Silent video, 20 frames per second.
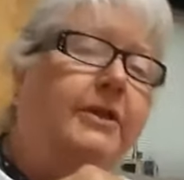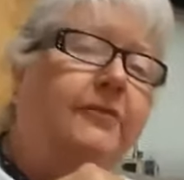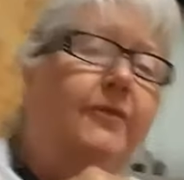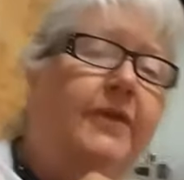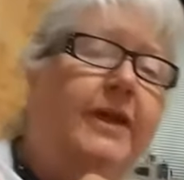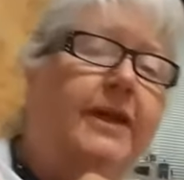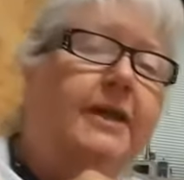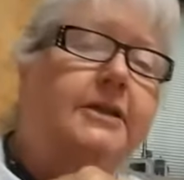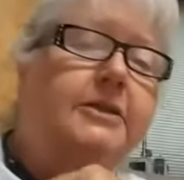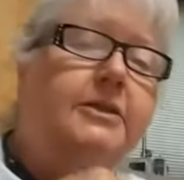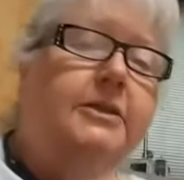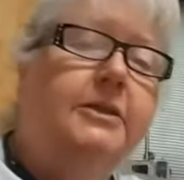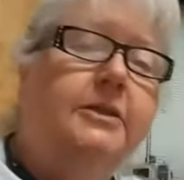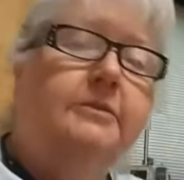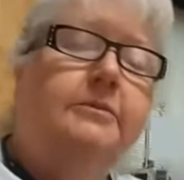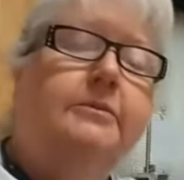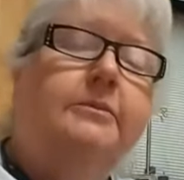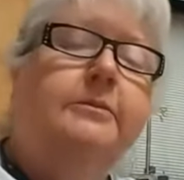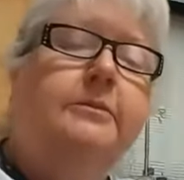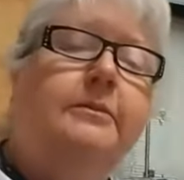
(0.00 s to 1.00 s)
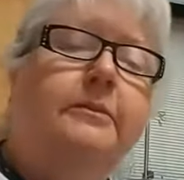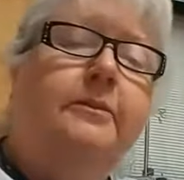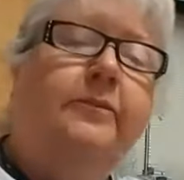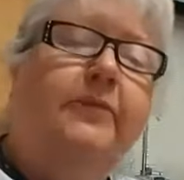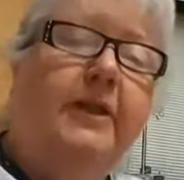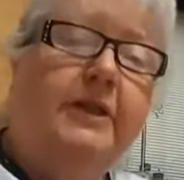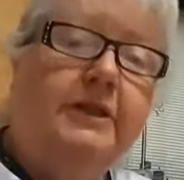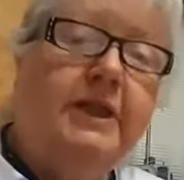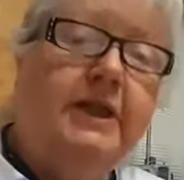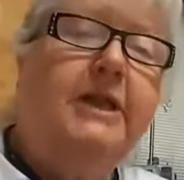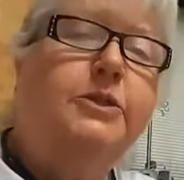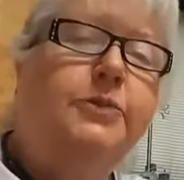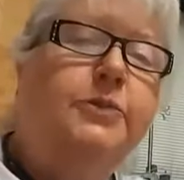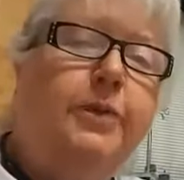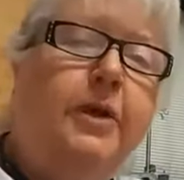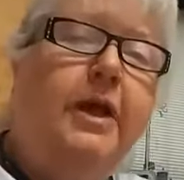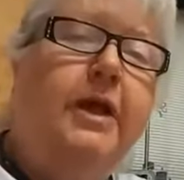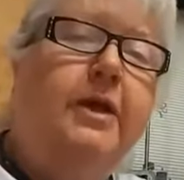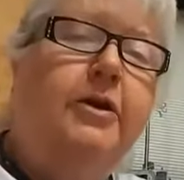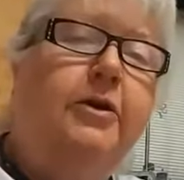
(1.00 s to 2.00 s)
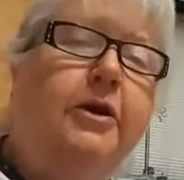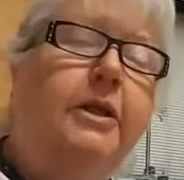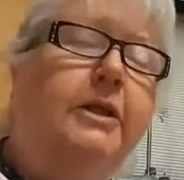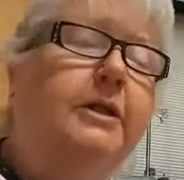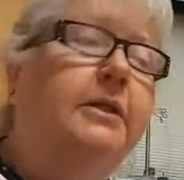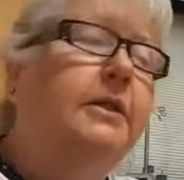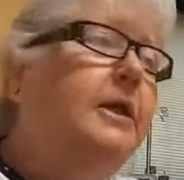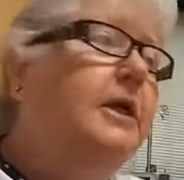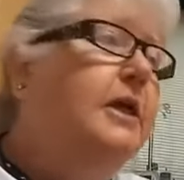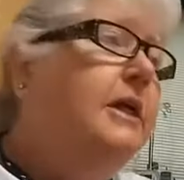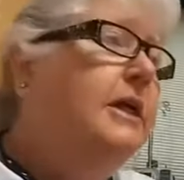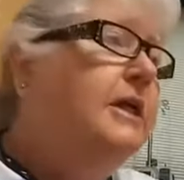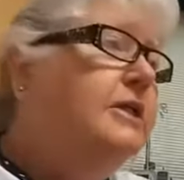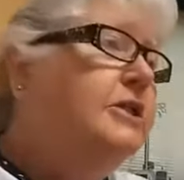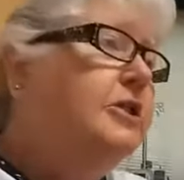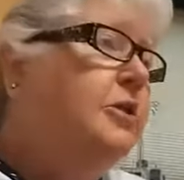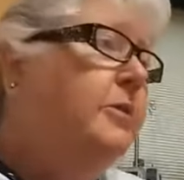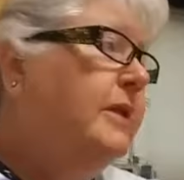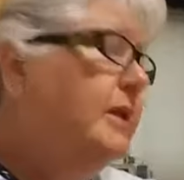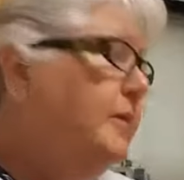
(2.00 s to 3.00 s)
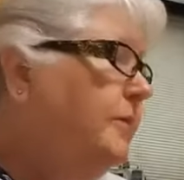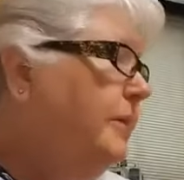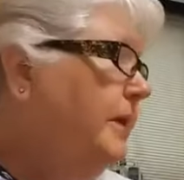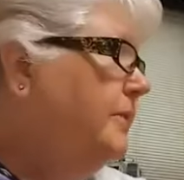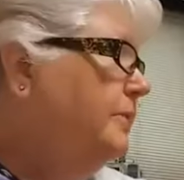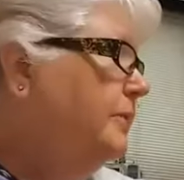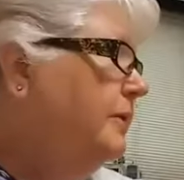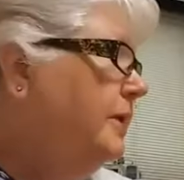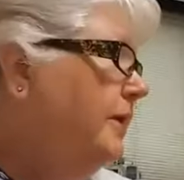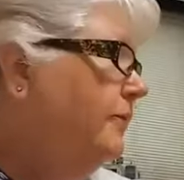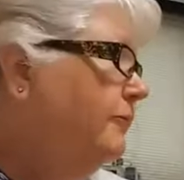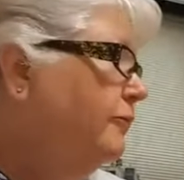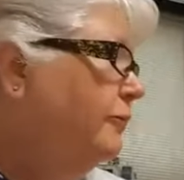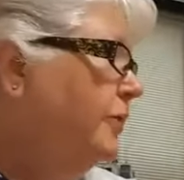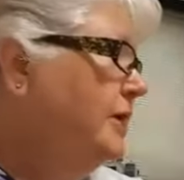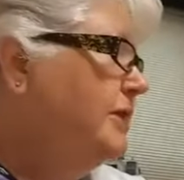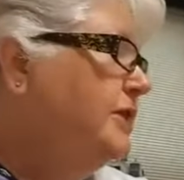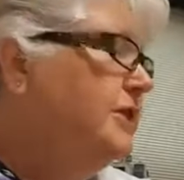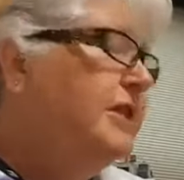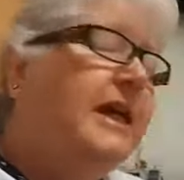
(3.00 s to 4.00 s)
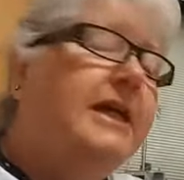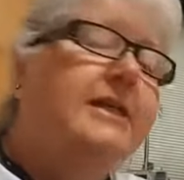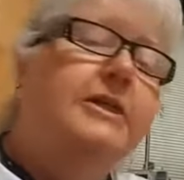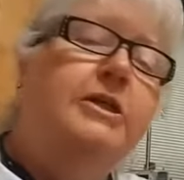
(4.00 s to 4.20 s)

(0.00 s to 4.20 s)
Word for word: felt felt each prayer, and so many people have reached out